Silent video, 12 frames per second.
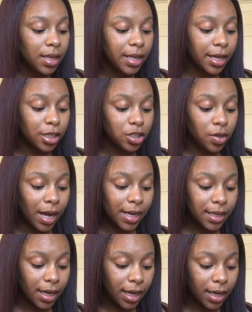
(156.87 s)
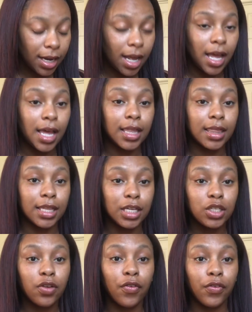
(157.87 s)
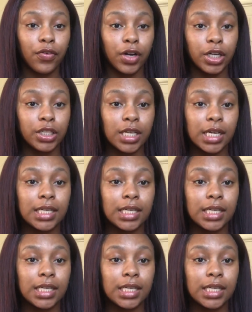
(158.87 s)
yeah, so I dyed this first.